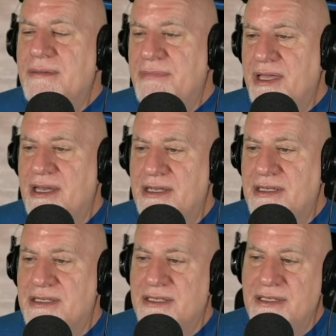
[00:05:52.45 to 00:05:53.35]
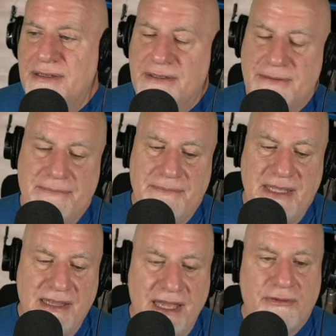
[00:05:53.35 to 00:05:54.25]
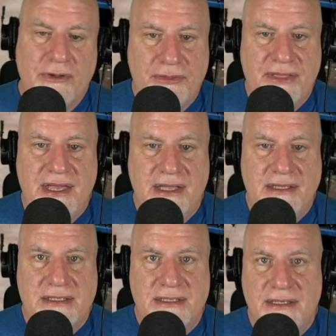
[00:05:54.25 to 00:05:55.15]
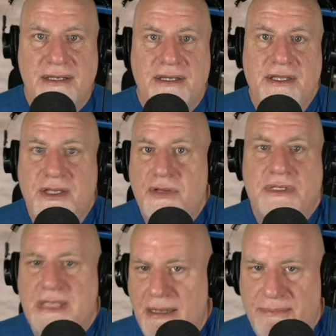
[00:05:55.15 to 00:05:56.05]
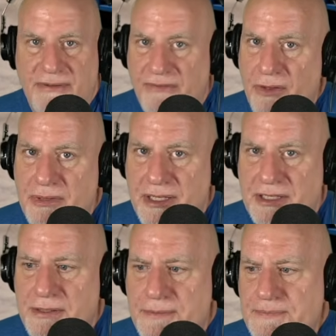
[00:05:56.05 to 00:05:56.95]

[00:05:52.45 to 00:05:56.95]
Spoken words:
Because electrical things use up voltage.